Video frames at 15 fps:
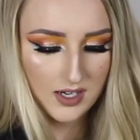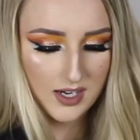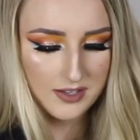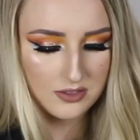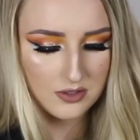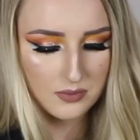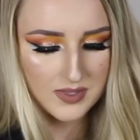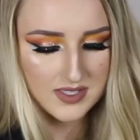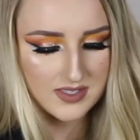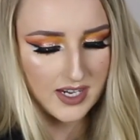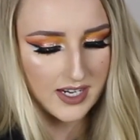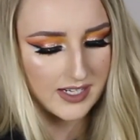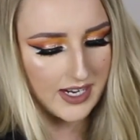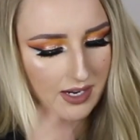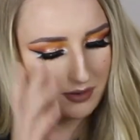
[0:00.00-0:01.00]
I thought we
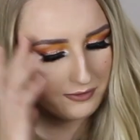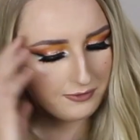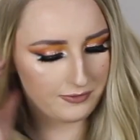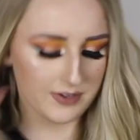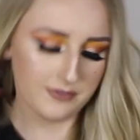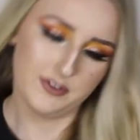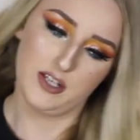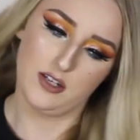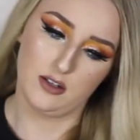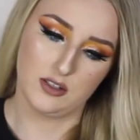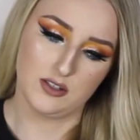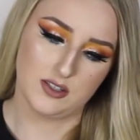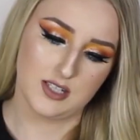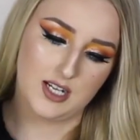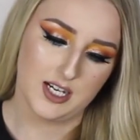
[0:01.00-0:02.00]
started out with fifty
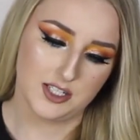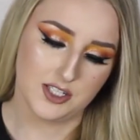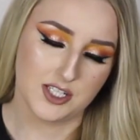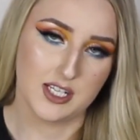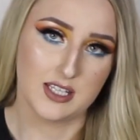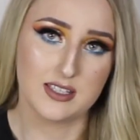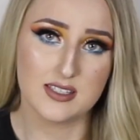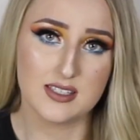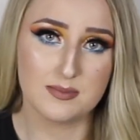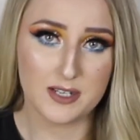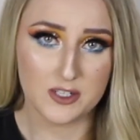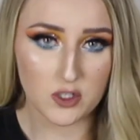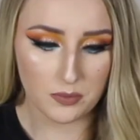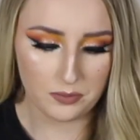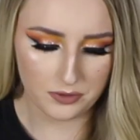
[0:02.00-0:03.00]
dollars last year. This is my
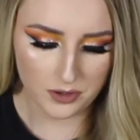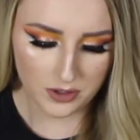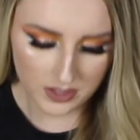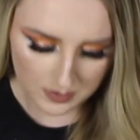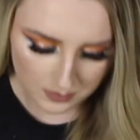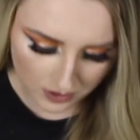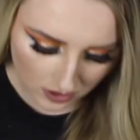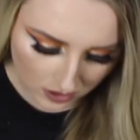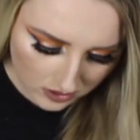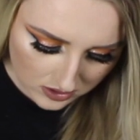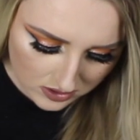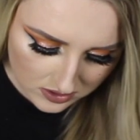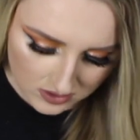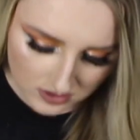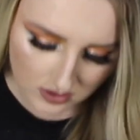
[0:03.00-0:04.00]
top thirty
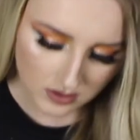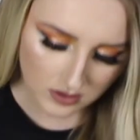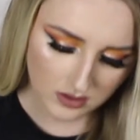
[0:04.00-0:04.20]
box.